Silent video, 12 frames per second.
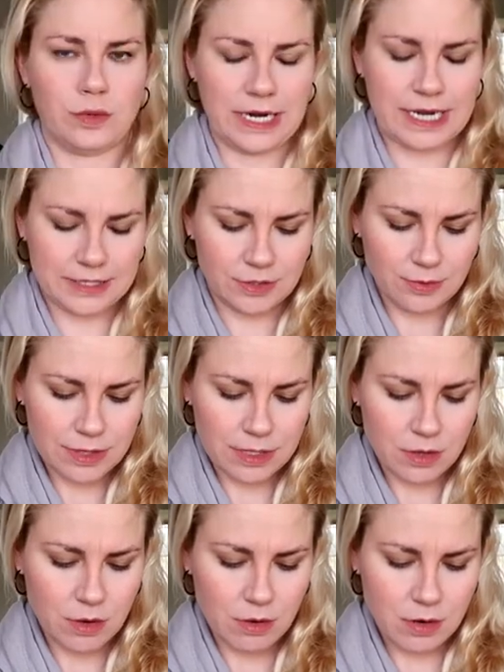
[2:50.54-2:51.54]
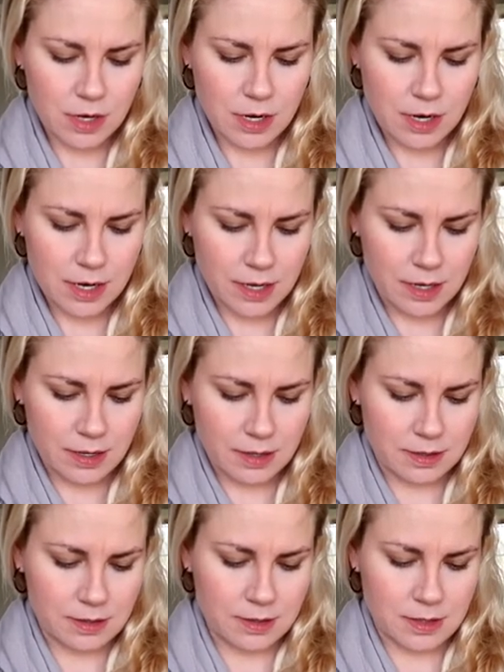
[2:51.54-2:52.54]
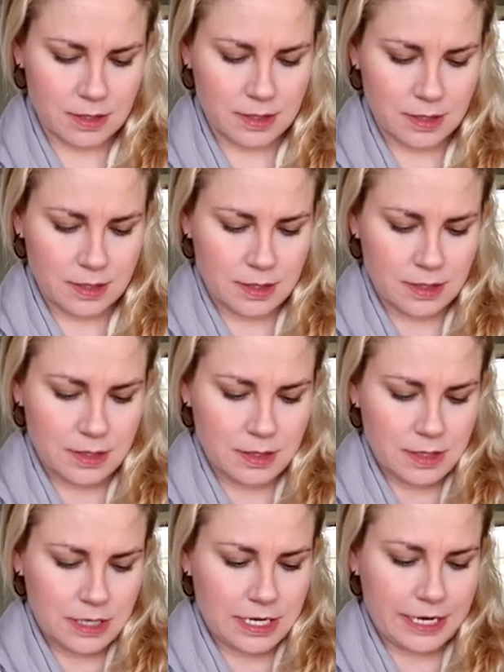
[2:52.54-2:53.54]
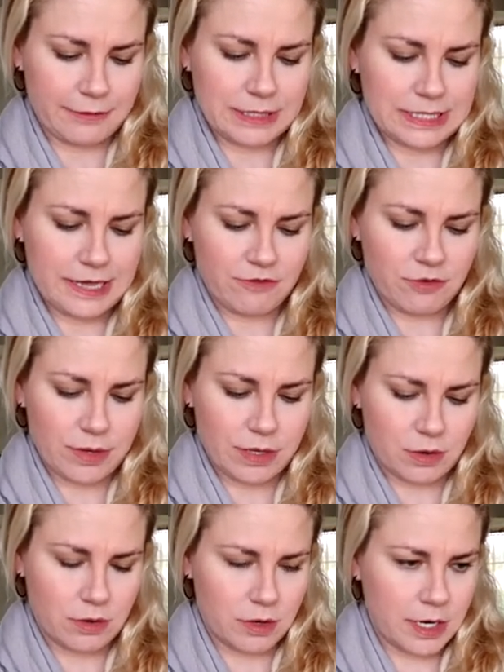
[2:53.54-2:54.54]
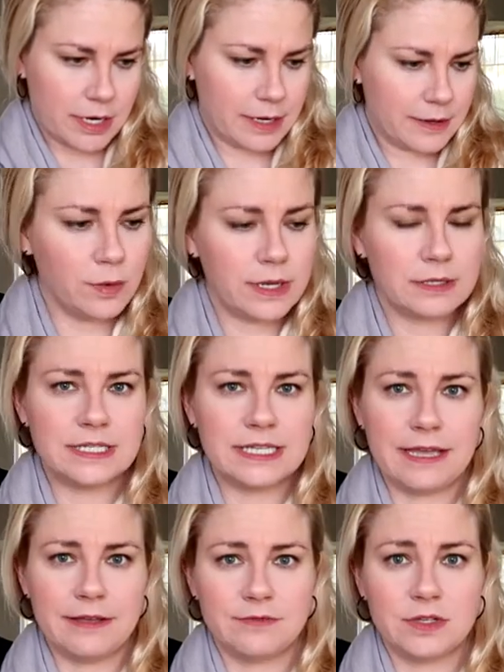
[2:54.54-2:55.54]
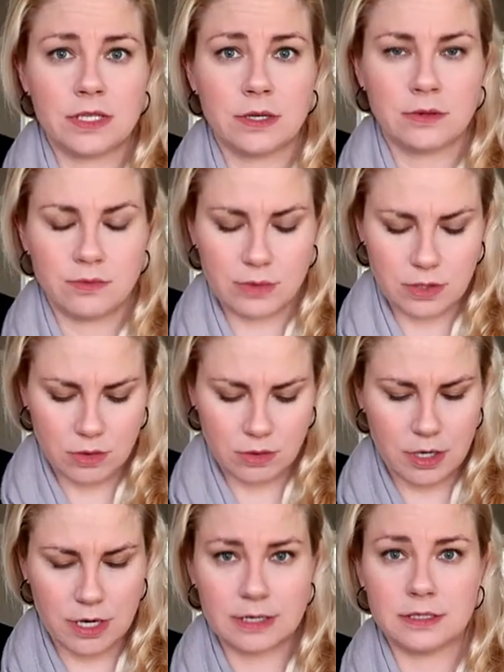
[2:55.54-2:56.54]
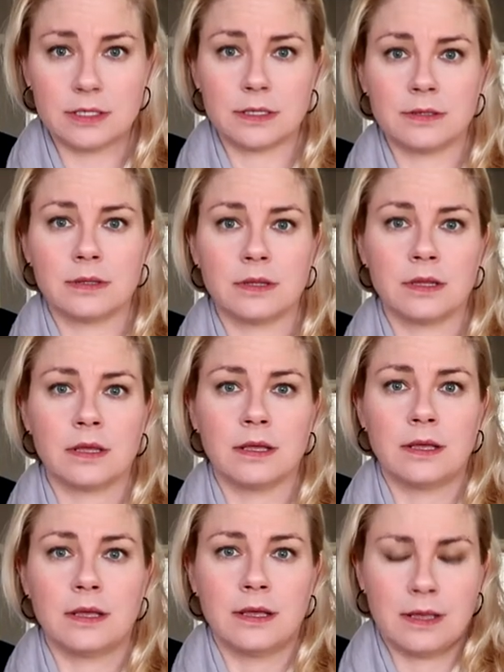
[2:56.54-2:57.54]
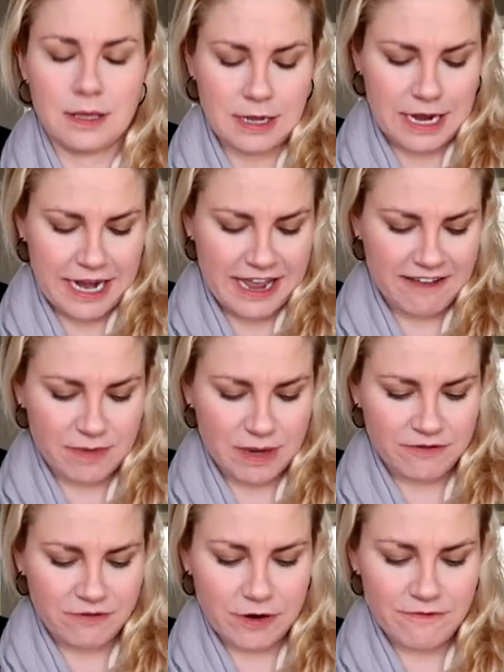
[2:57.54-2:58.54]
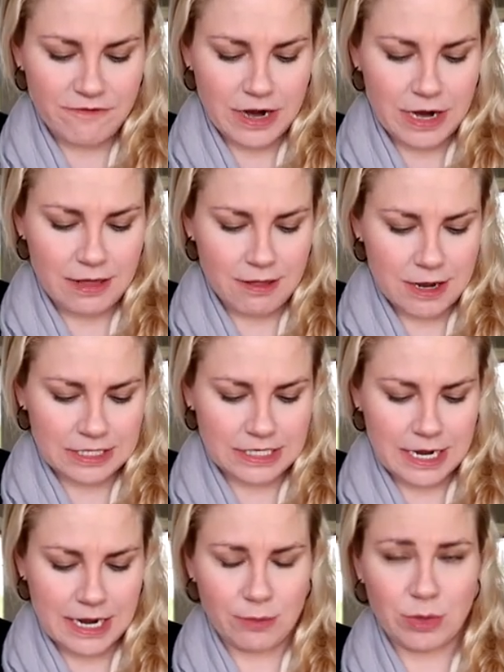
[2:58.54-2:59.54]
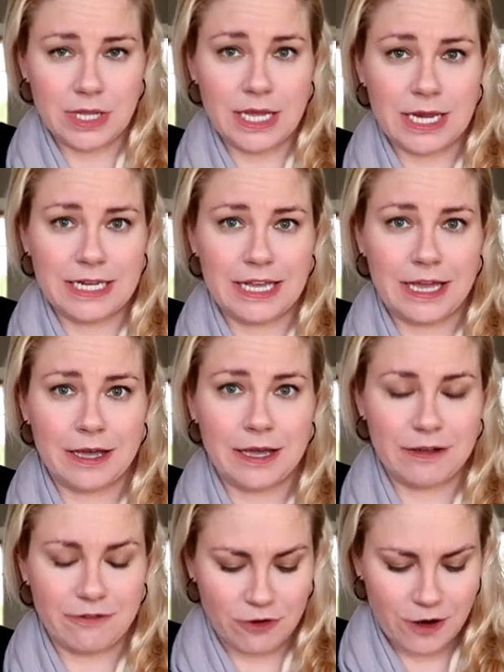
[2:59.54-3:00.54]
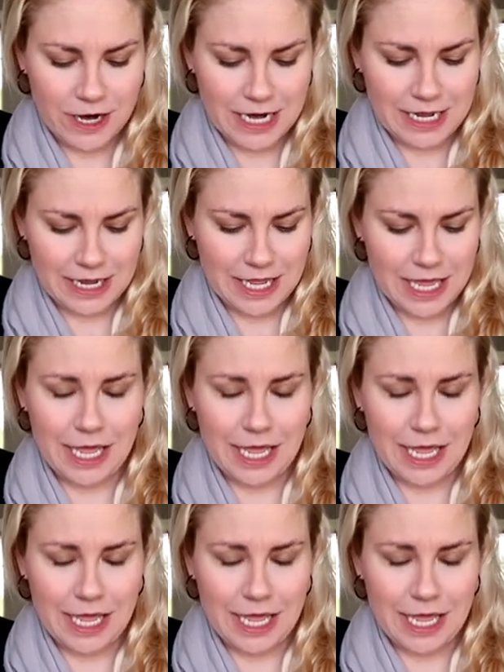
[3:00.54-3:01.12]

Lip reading: it has a real cork. I always love a real cork. Who else saves real corks? I have been for a very long time with the idea of creating